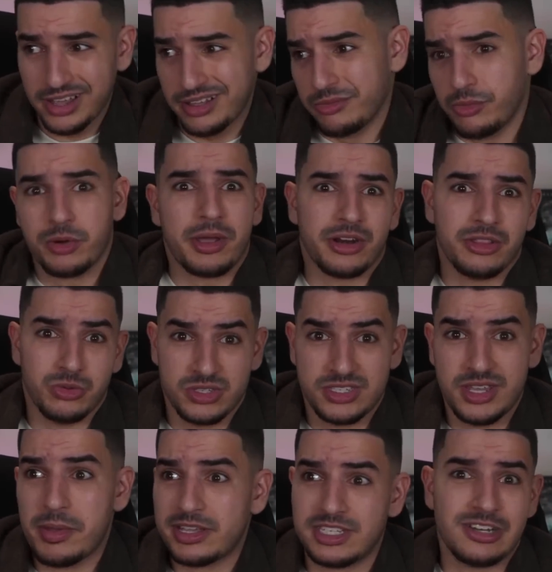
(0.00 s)
What am I going to do?
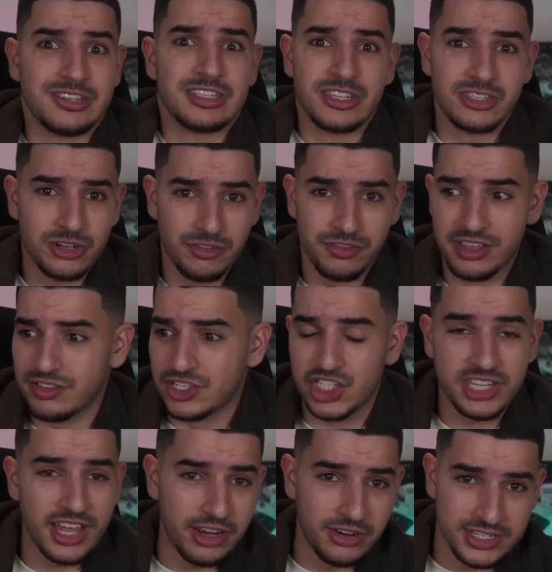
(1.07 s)
Say Messi doesn't deserve it? Even
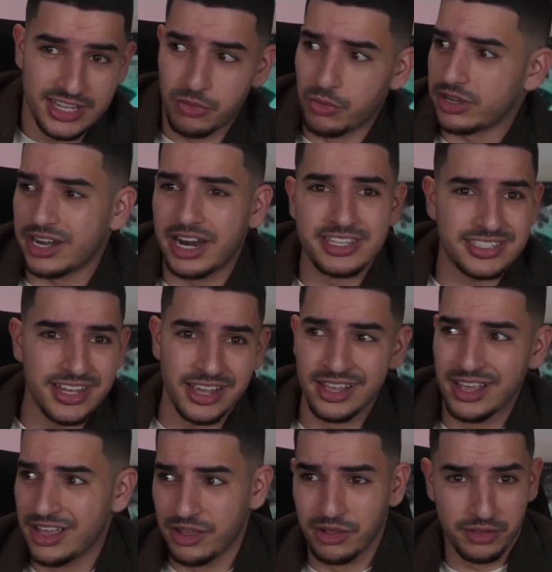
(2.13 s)
Schneider said, what can I say?
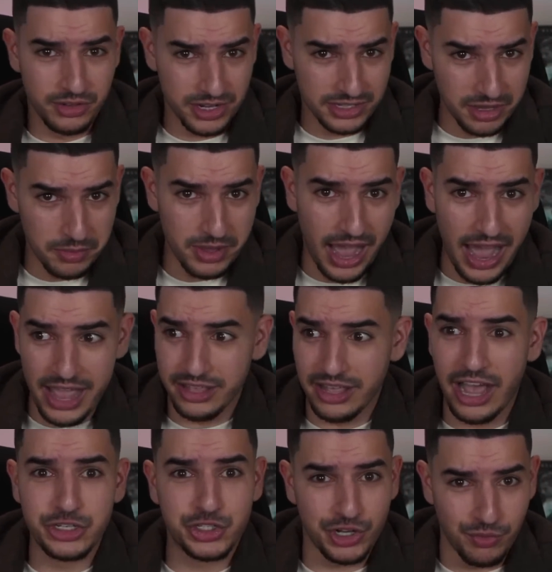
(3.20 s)
You're going to tell me
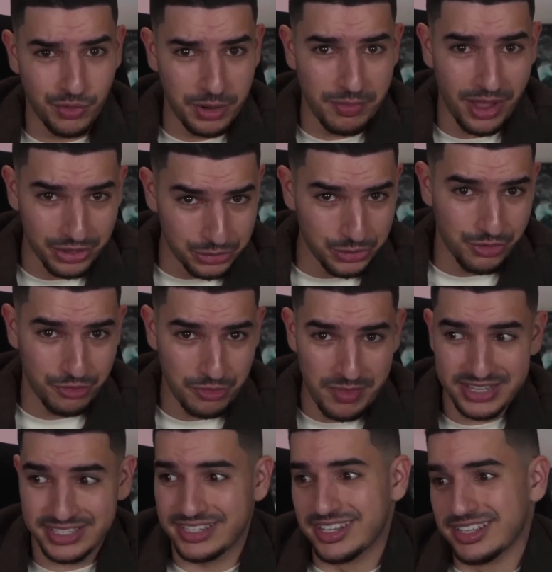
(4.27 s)
I should have won a Ballon d'Or over
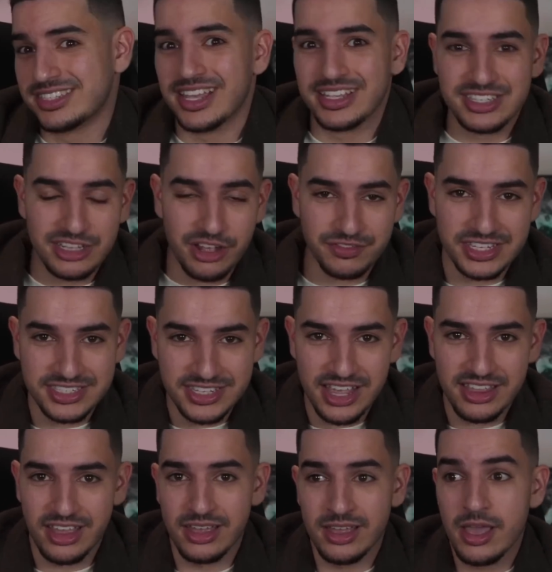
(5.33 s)
Messi. It's tough to say
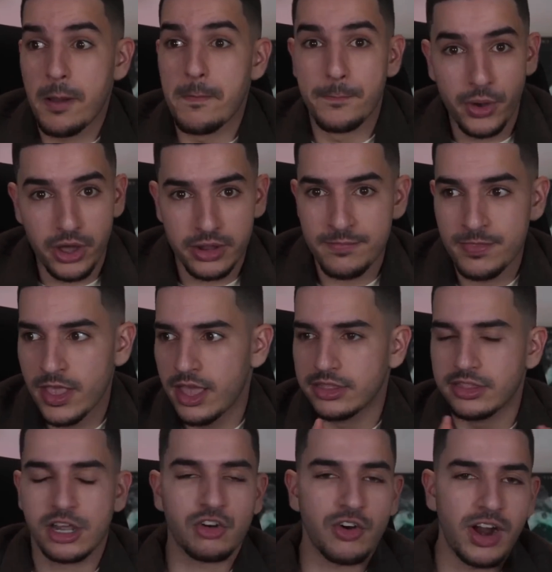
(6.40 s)
that. But
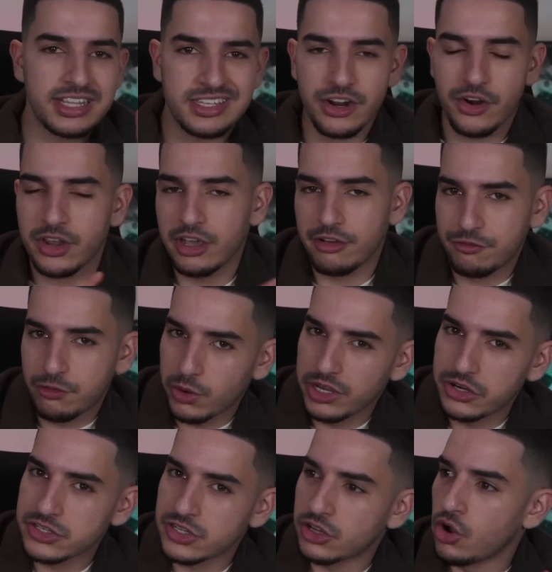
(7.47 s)
the criteria of 4
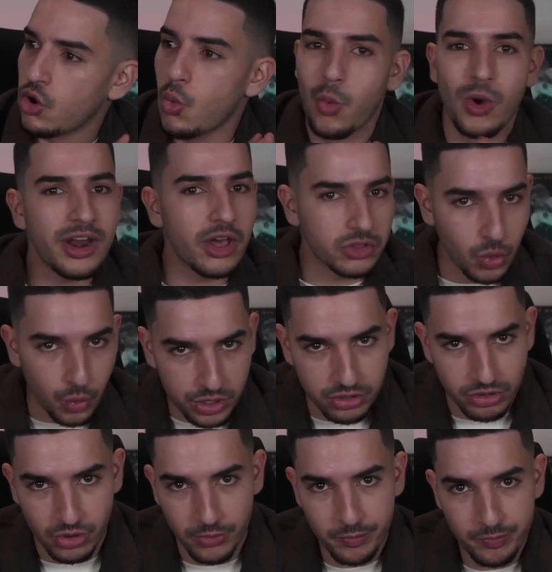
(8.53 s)
years ago went out the
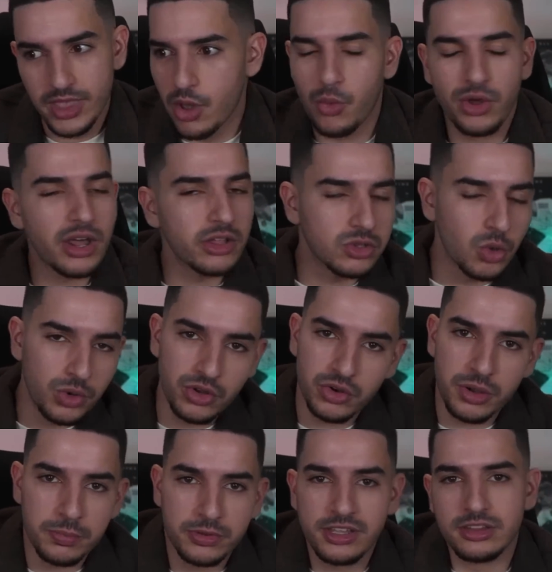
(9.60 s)
window. It went out the window
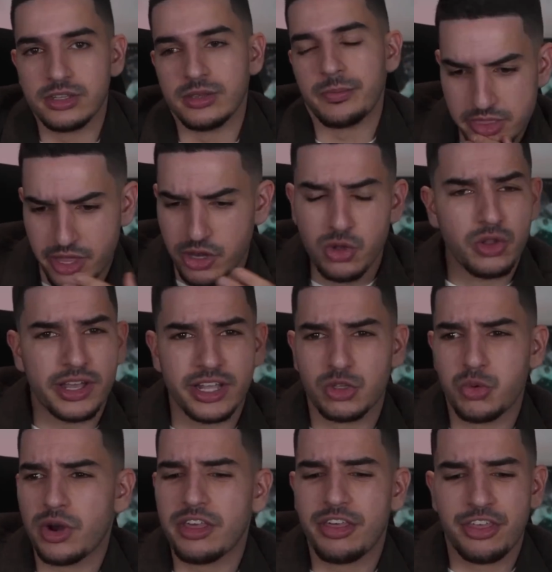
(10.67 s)
completely. Then you look at
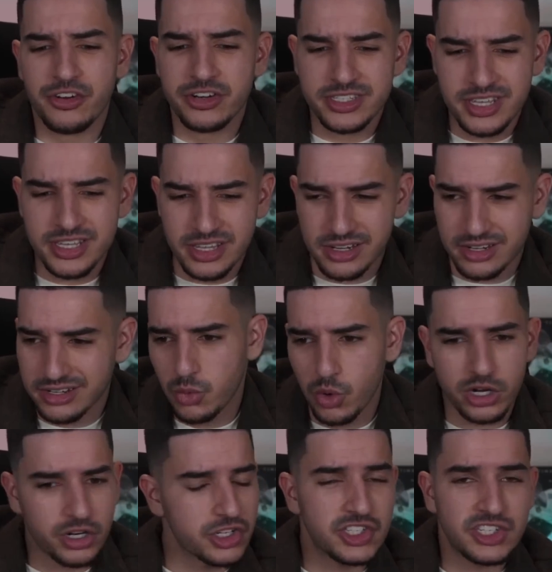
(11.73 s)
2013, where
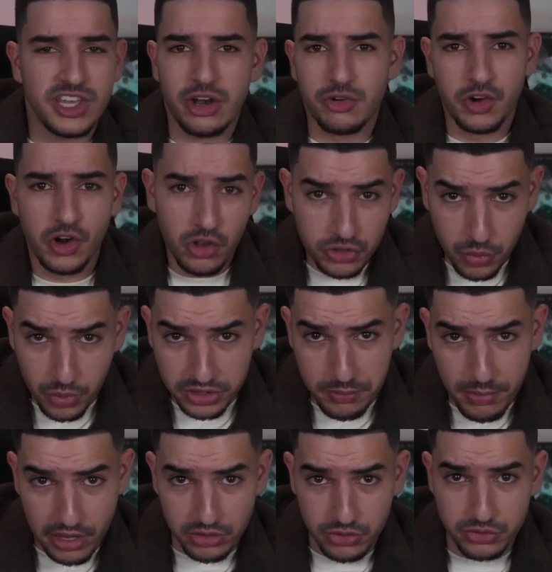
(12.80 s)
Cristiano Ronaldo won the
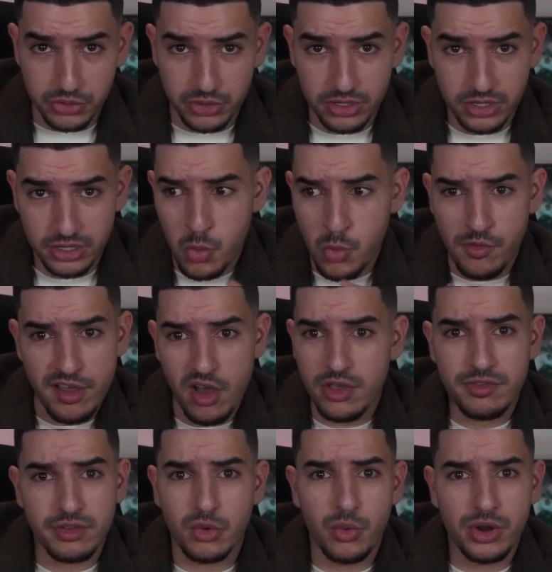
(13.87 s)
Ballon d'Or without
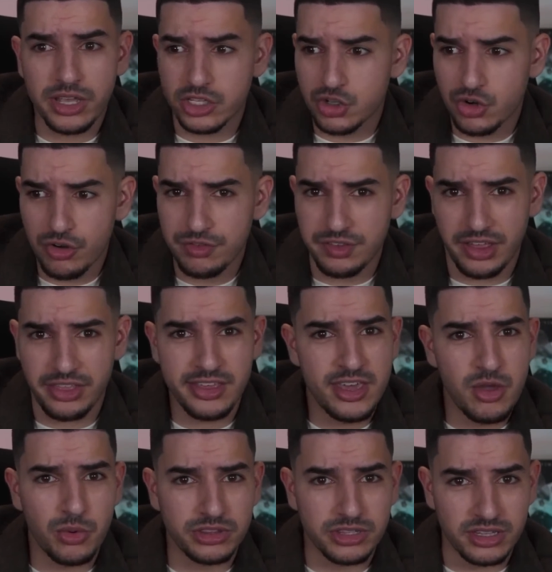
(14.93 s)
even winning a trophy. I think he
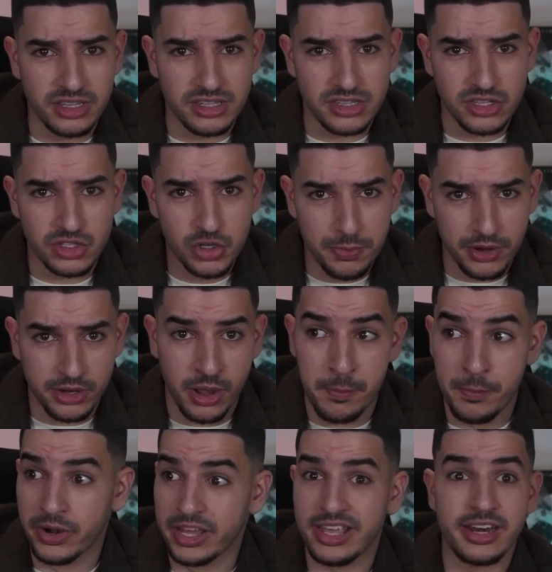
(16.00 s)
won the Super Cup.
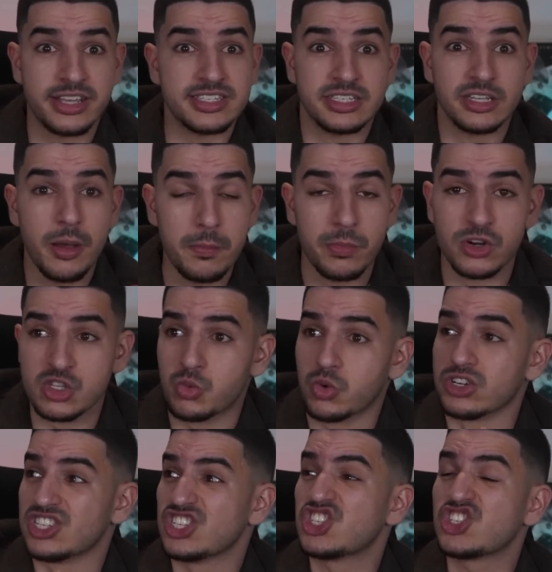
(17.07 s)
But again, his numbers
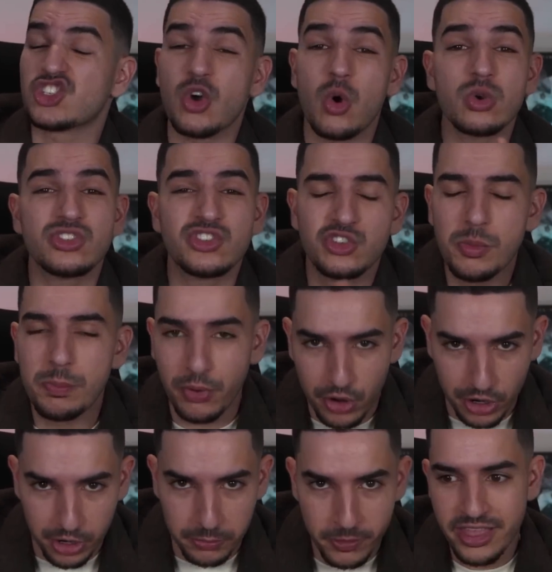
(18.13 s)
were so
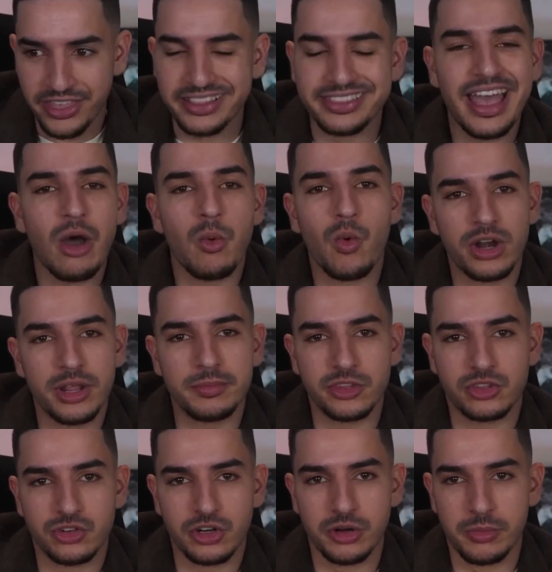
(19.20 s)
superb that won him the
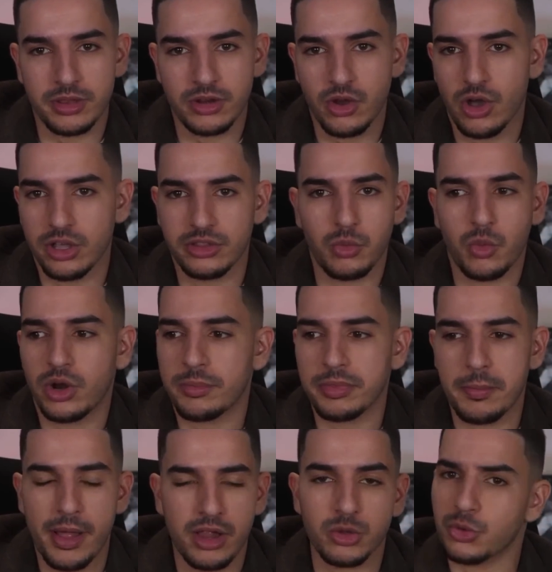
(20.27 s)
tournament, or that won him the
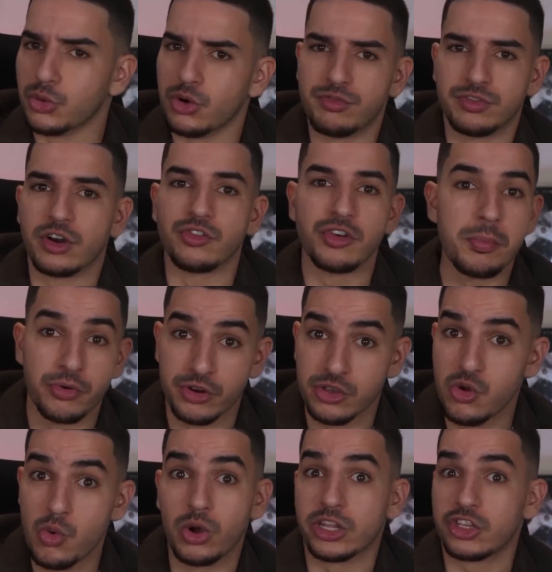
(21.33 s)
Ballon d'Or over a Ribéry
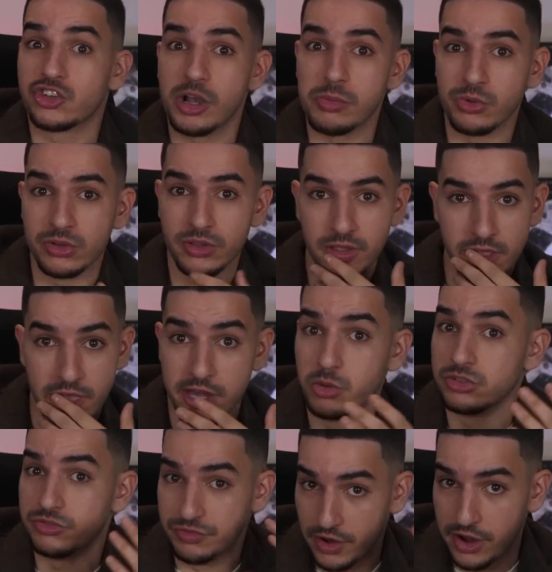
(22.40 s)
who won a treble. And he
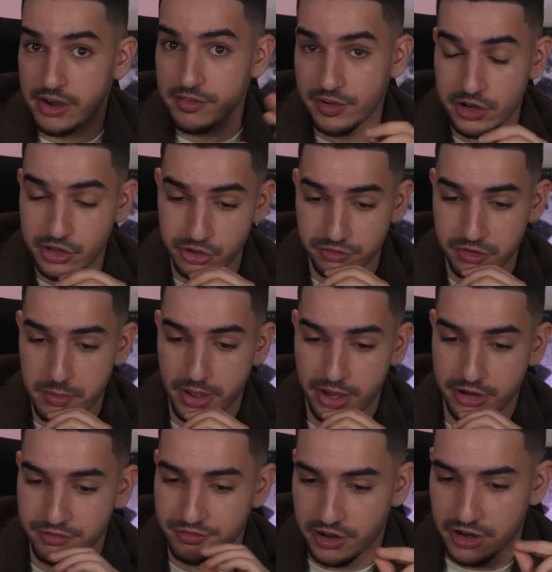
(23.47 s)
was very, very good for
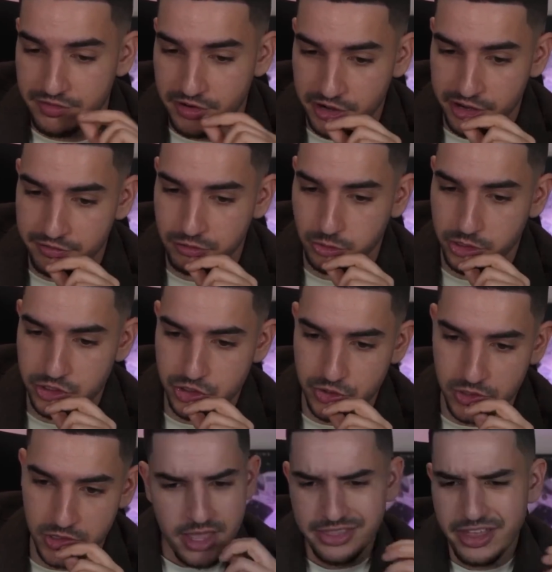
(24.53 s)
Bayern. Very, very
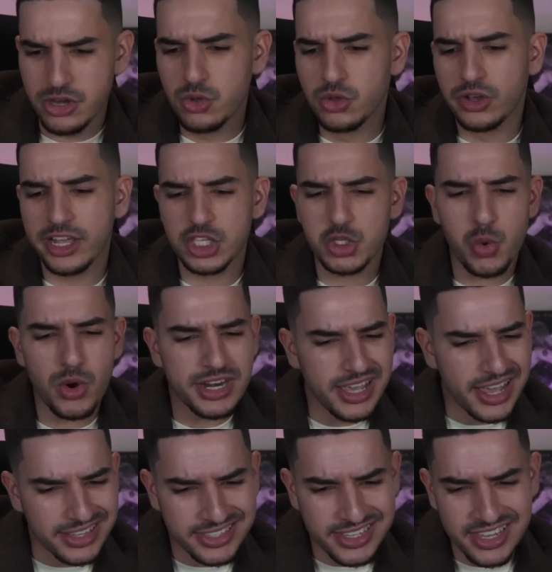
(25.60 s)
influential. Then you look at
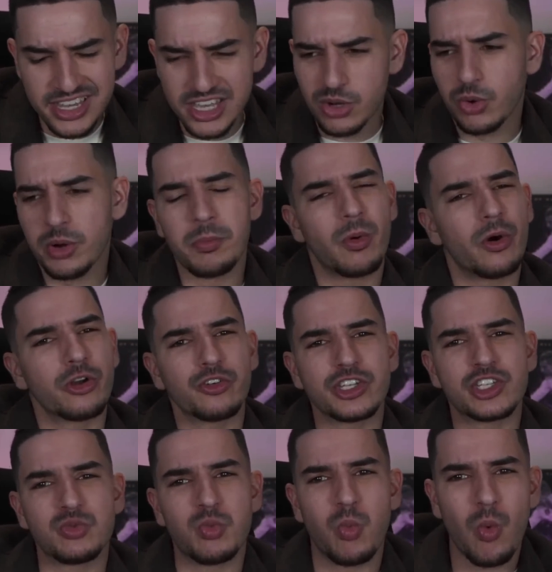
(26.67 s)
2018, where
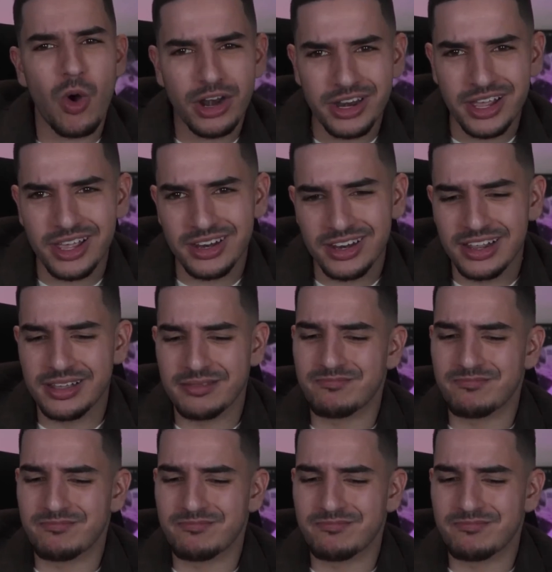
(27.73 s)
Modric won it.